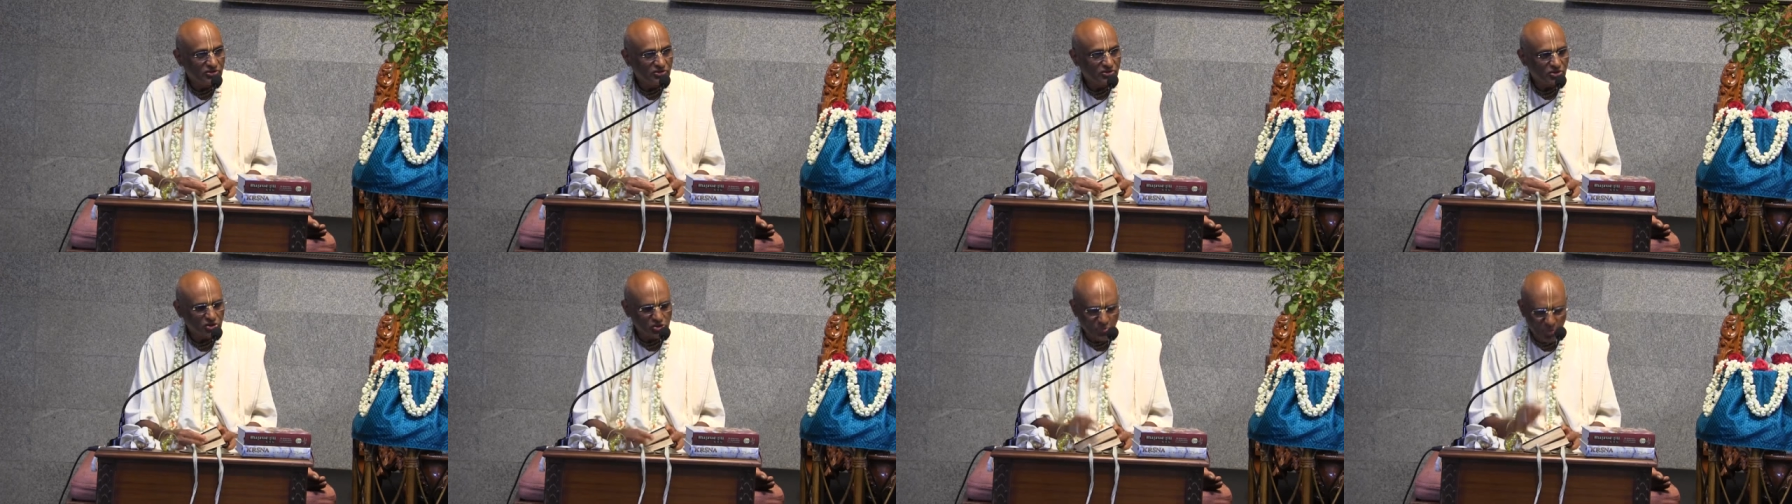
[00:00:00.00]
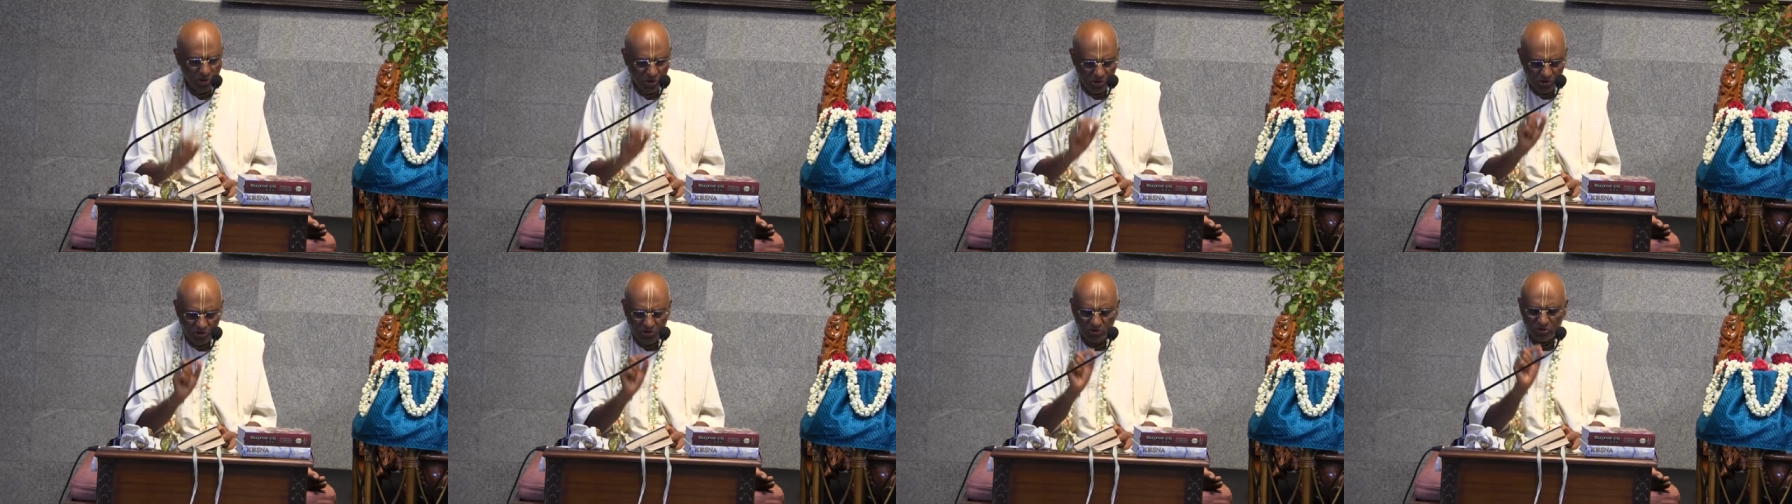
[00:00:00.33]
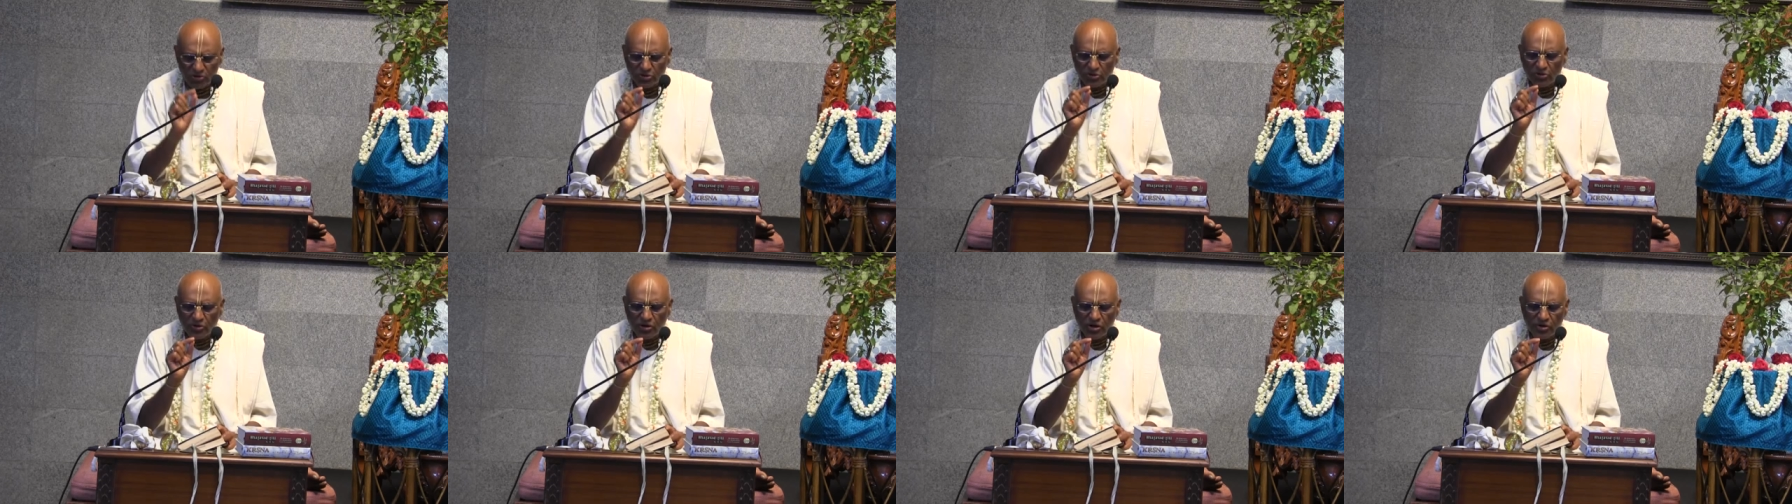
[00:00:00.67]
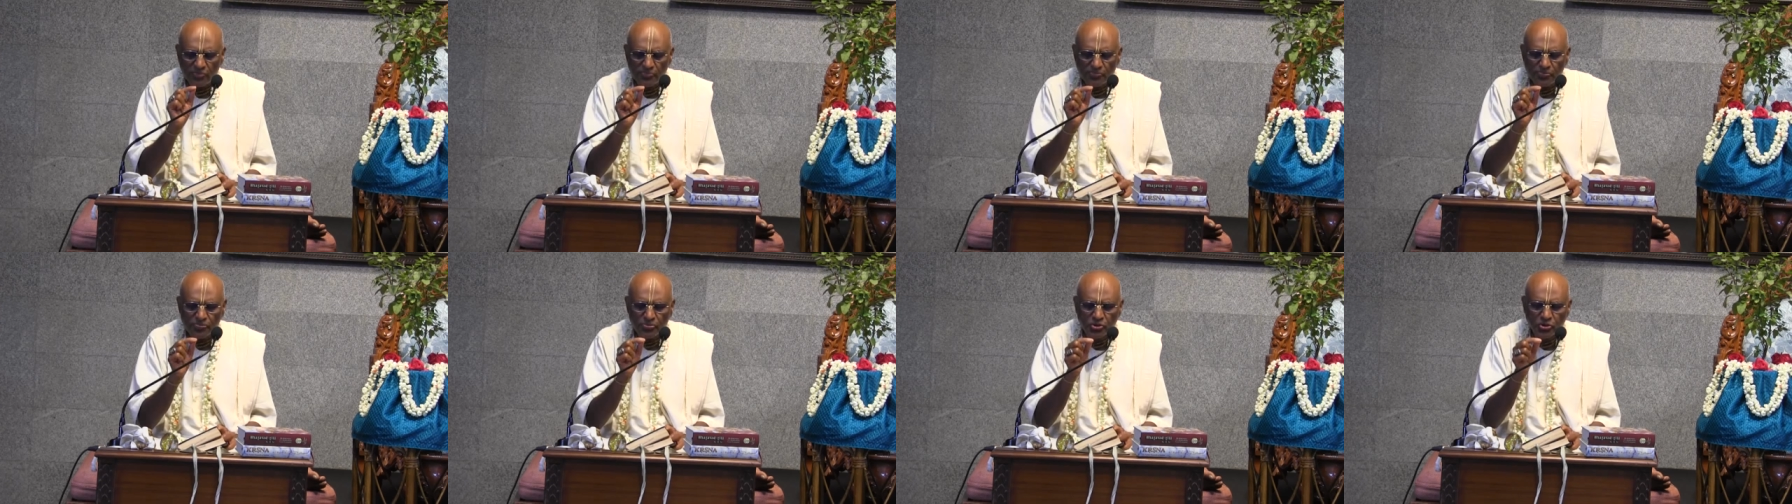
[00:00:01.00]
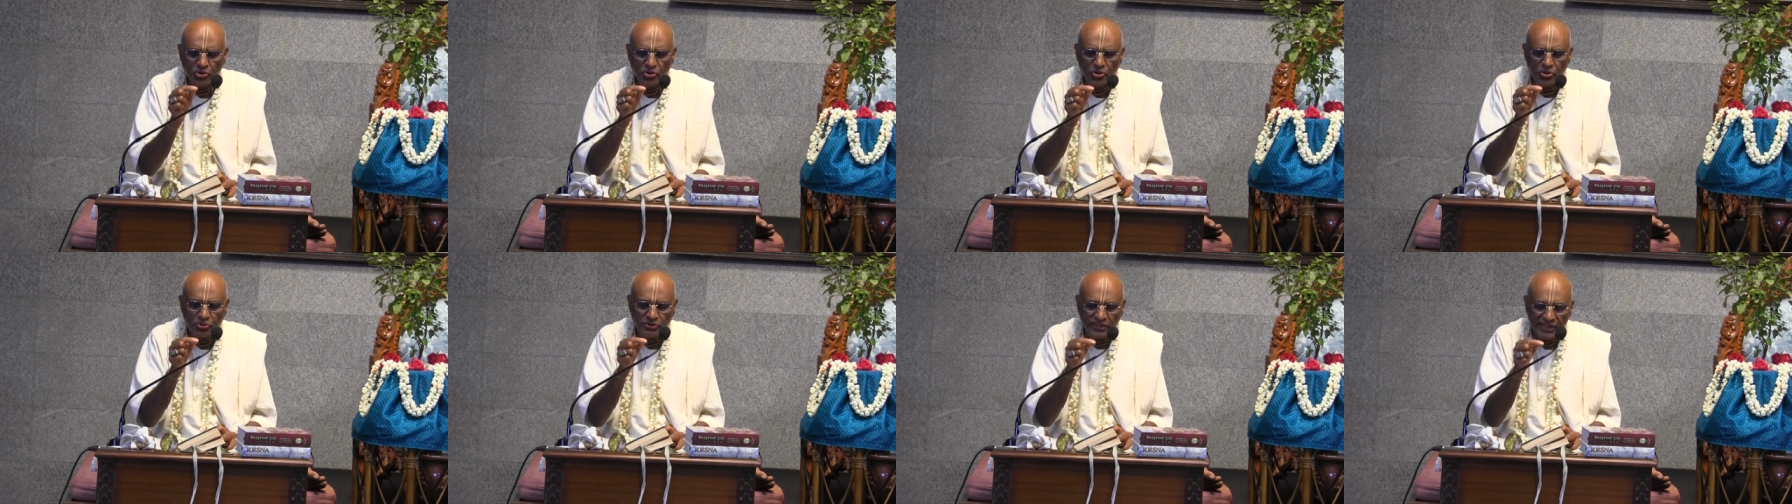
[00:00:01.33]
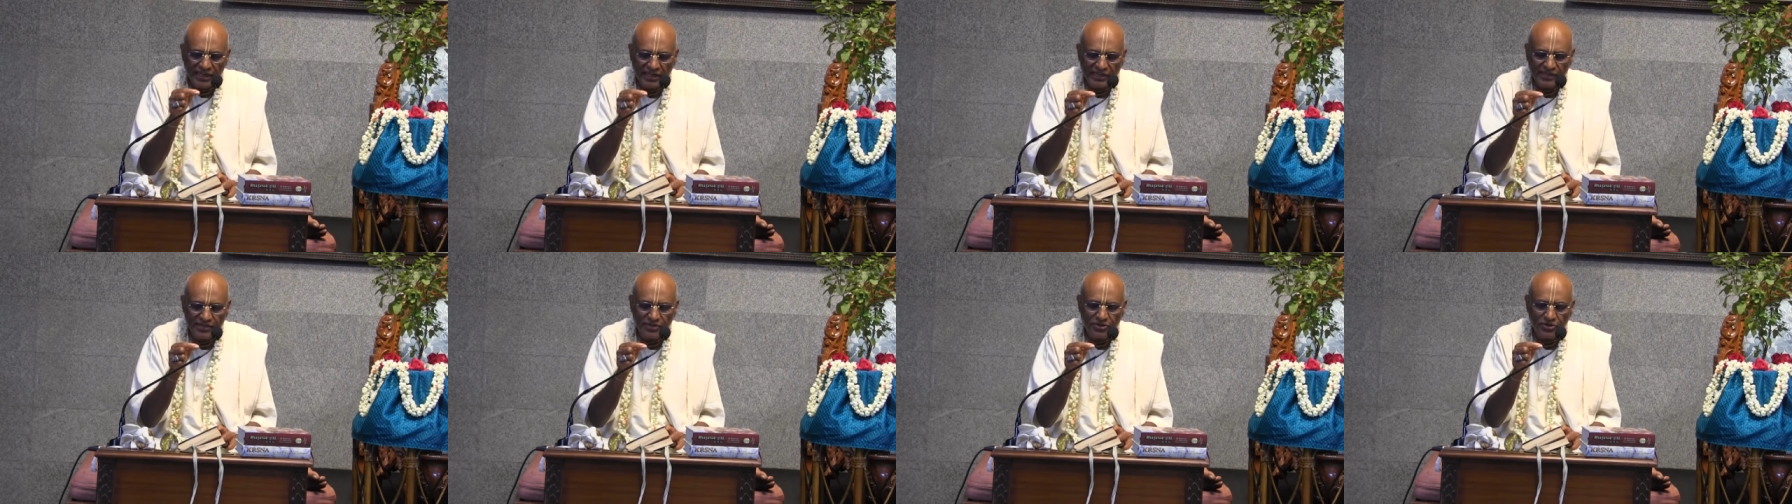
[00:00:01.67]
So small, you all, to
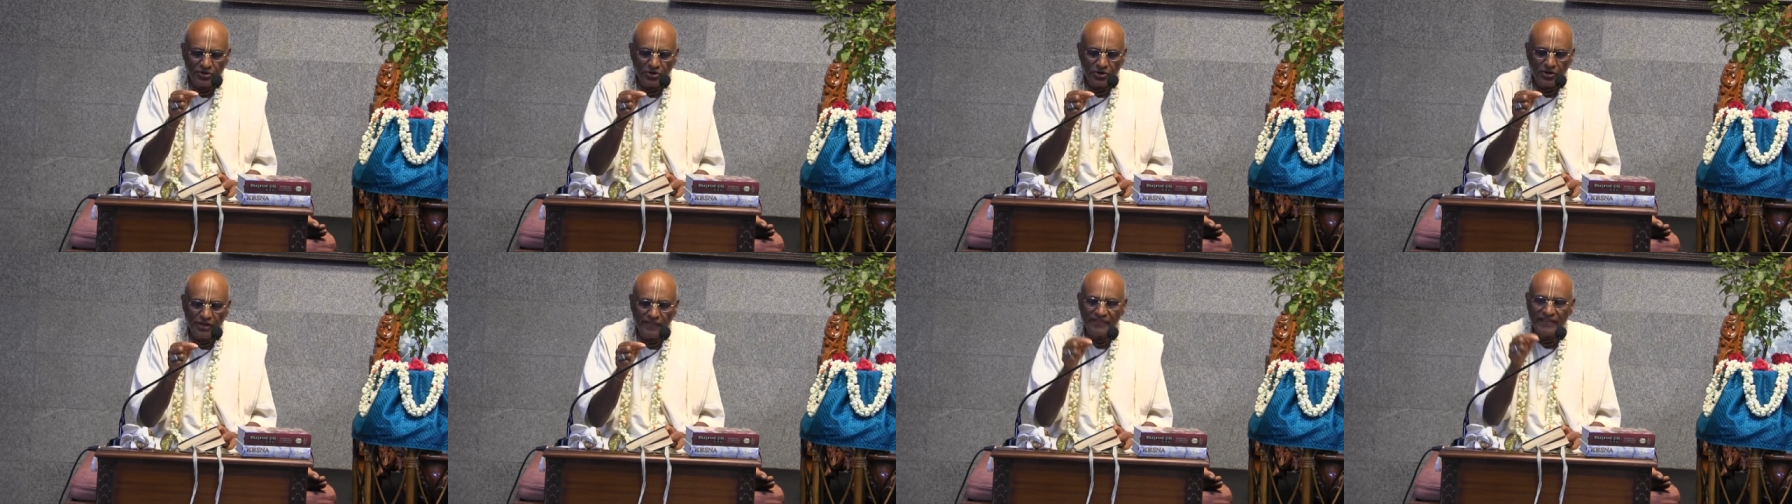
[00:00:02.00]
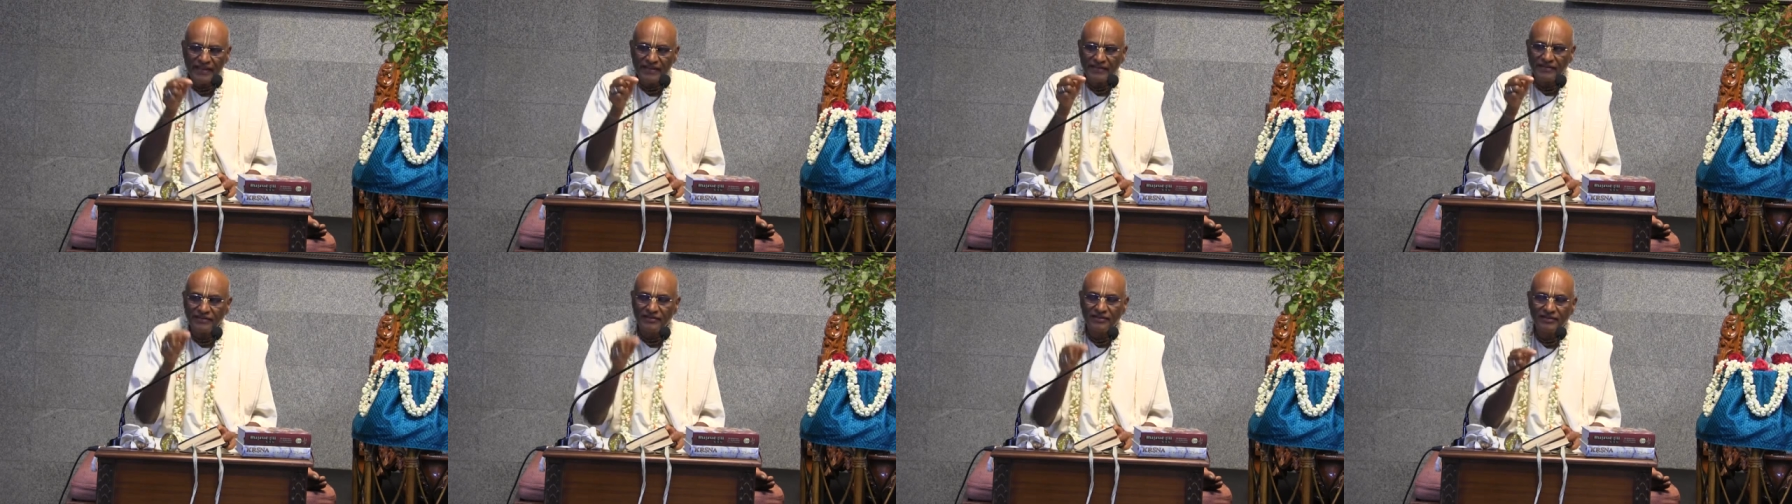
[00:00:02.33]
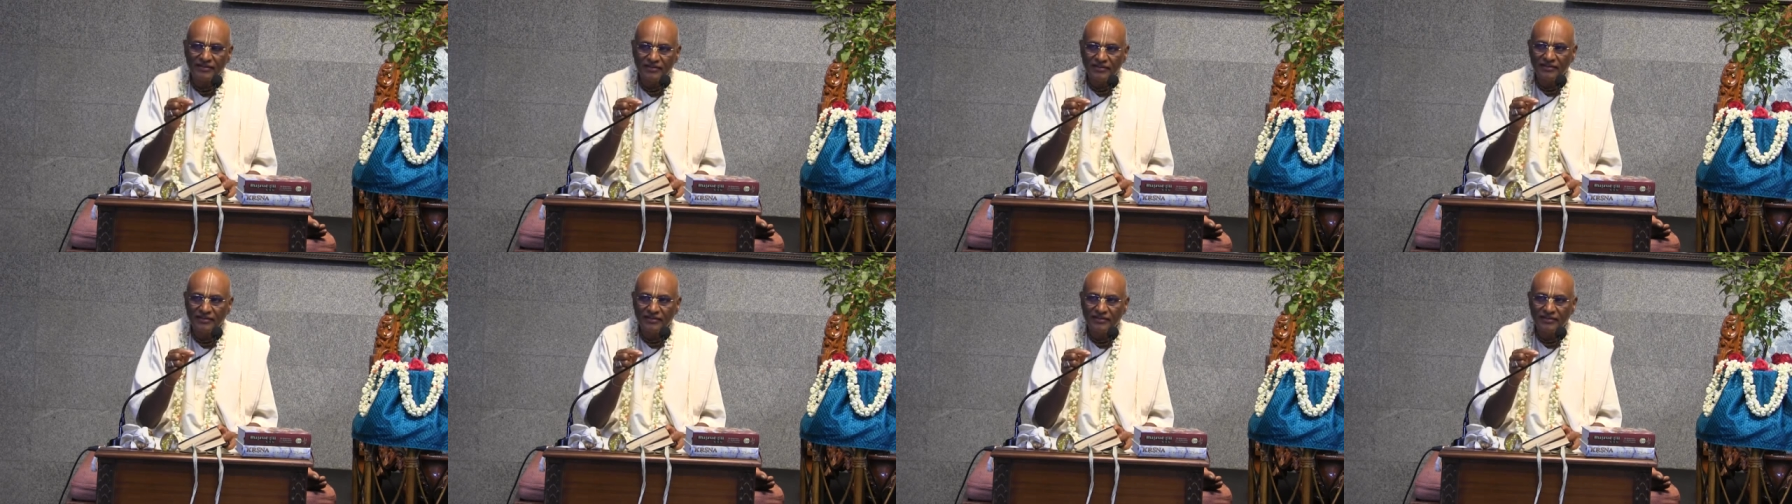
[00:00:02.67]
the end you go and then